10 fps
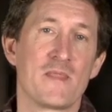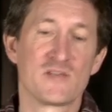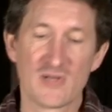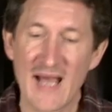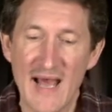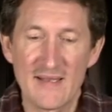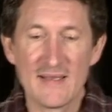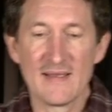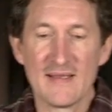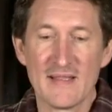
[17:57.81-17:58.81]
So God,
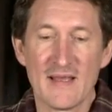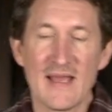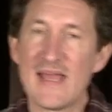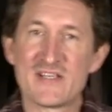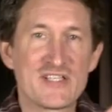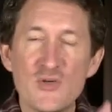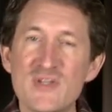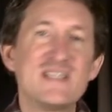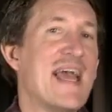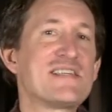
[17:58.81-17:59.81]
as soon
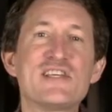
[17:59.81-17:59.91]
as he has